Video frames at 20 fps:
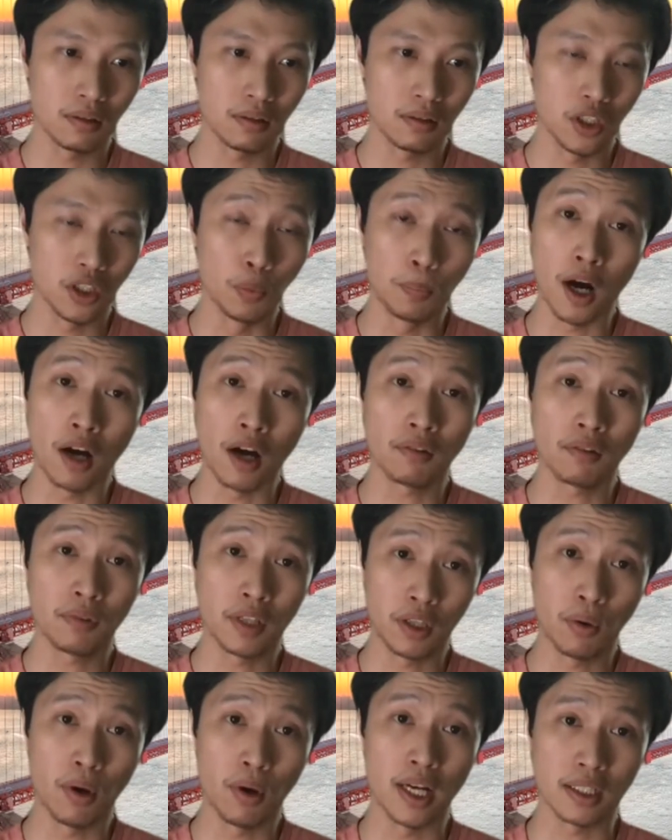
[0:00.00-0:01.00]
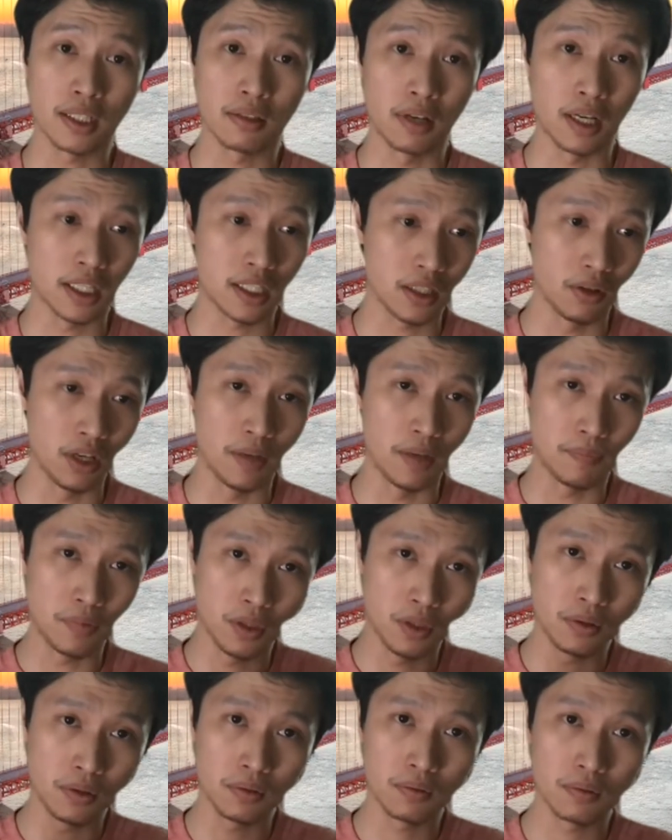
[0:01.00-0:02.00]
upon request, right? So if
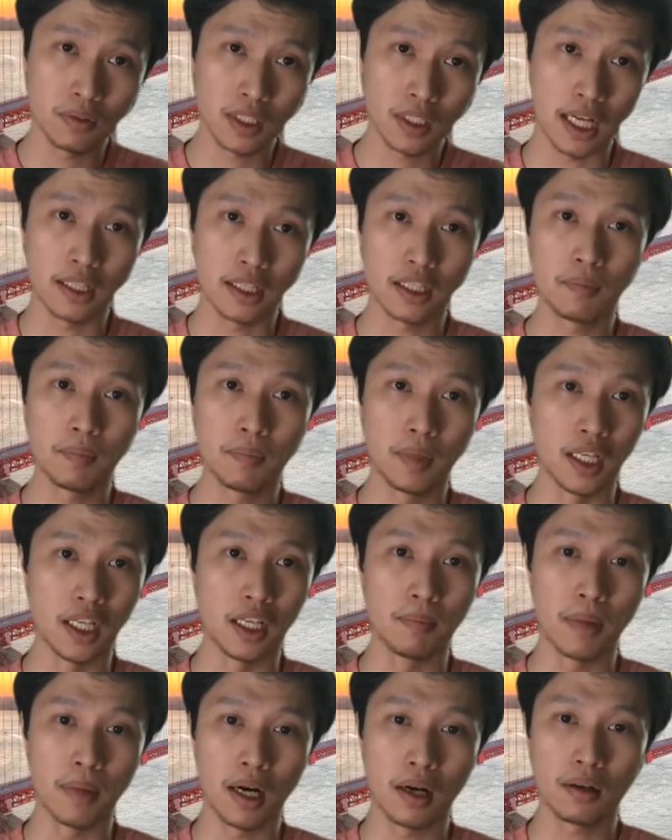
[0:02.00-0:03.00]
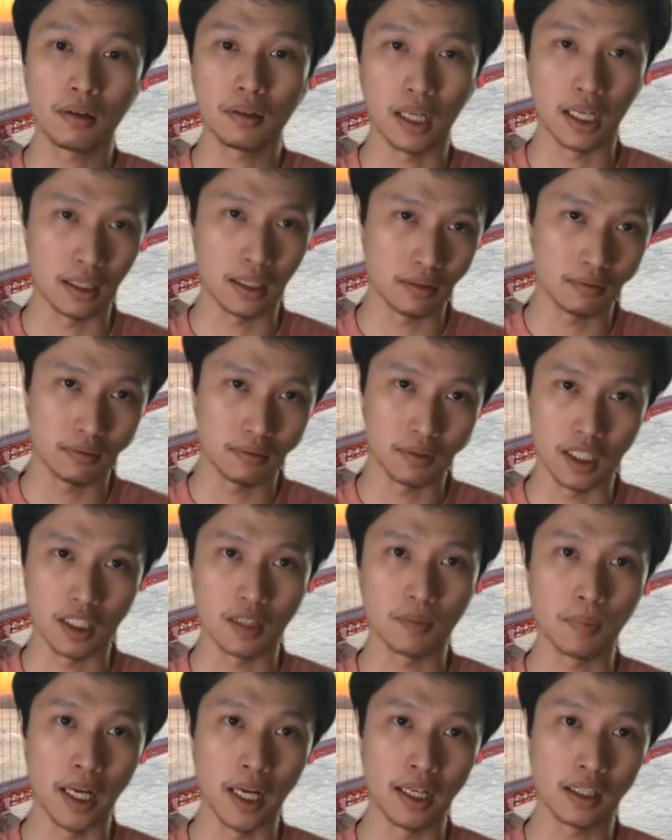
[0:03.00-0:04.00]
you send them an email and
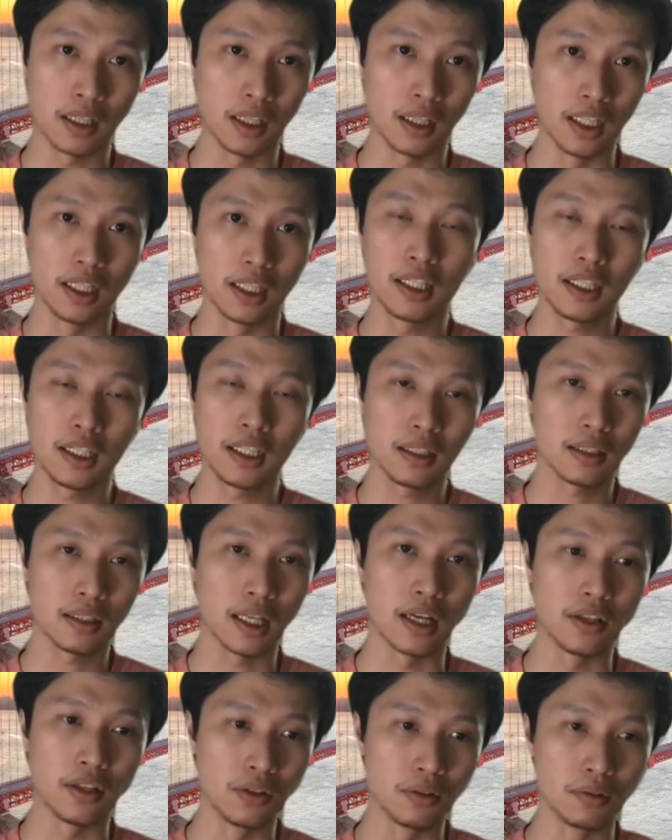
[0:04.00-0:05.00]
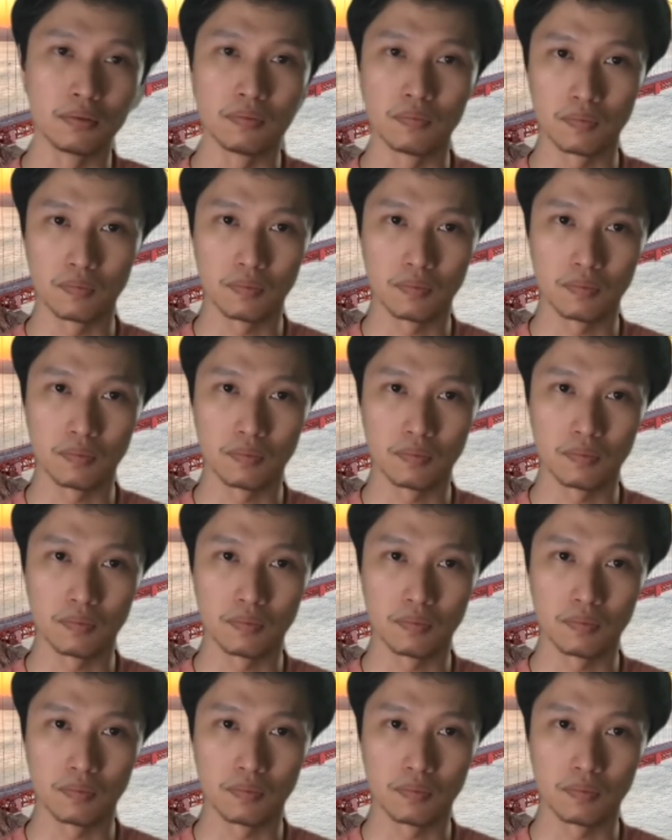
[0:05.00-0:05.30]
explain clearly that you